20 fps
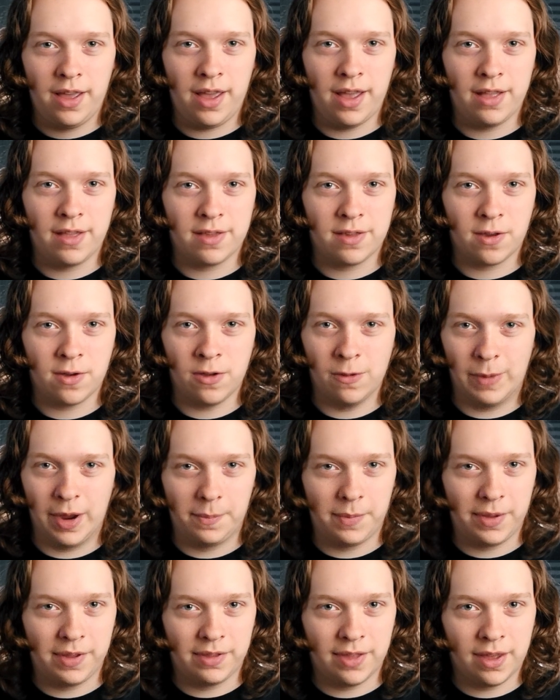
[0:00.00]
And so you
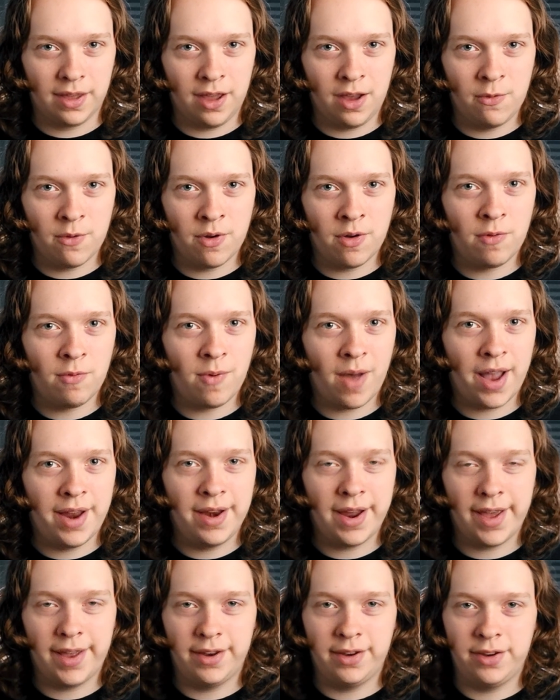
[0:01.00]
might be thinking, well, why
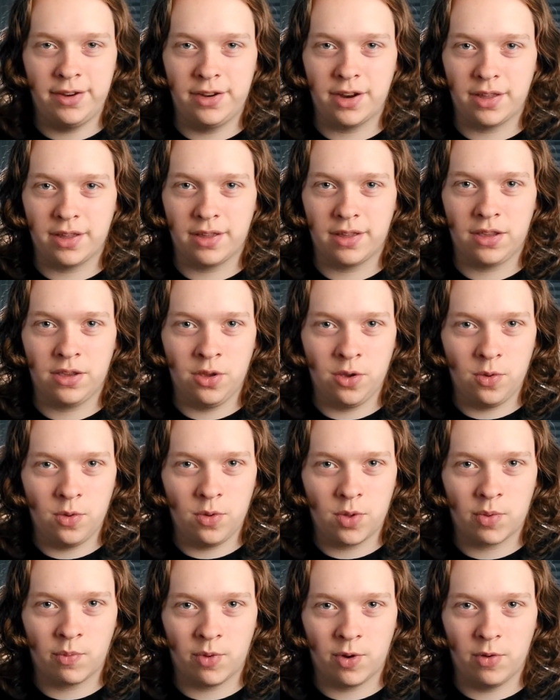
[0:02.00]
not just
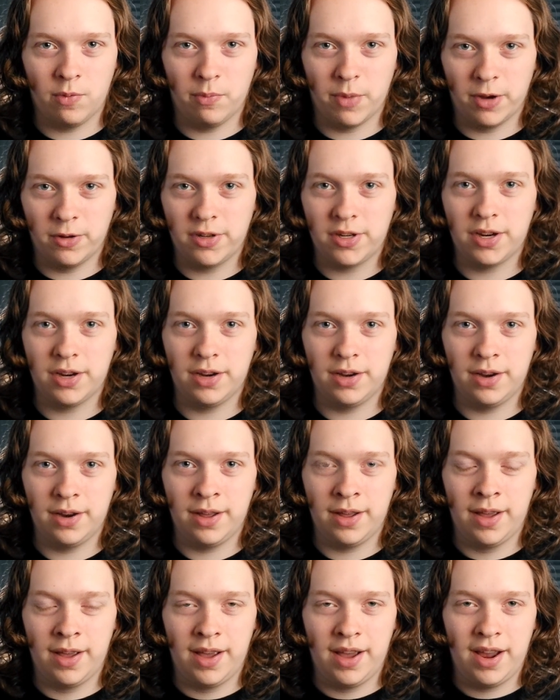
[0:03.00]
use root motion?
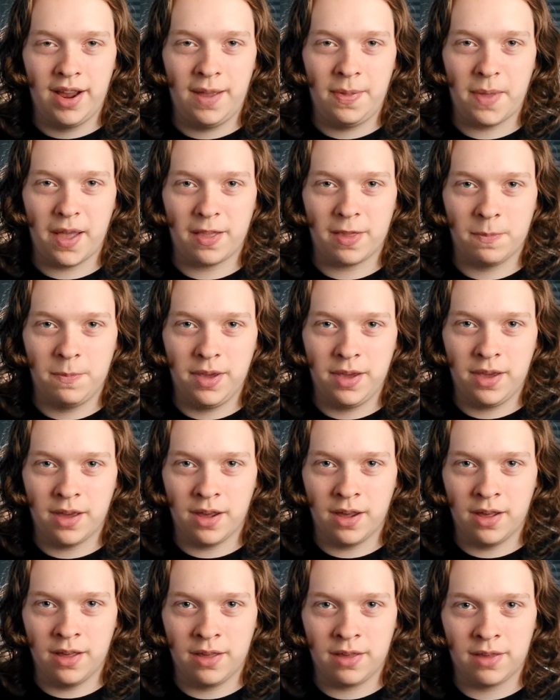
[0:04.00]
And that's
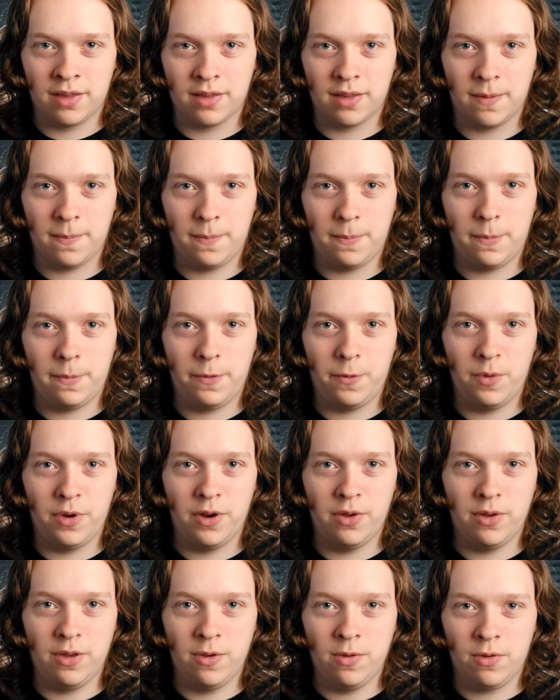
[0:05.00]
because when
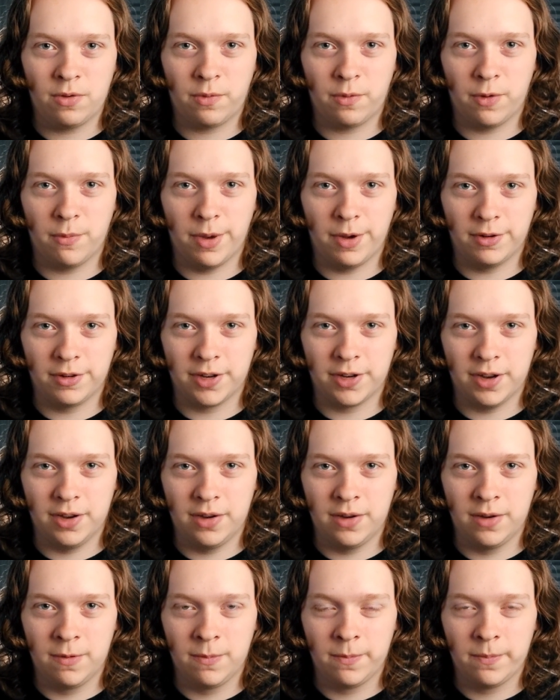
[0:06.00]
you use root
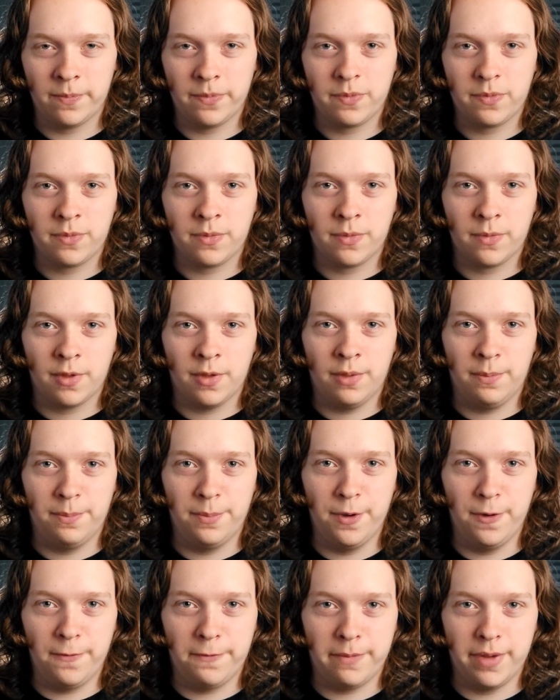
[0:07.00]
motion,
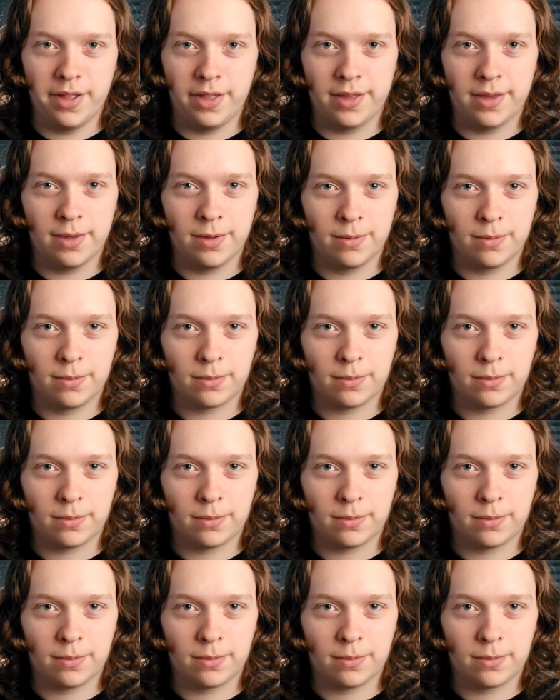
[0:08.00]
movement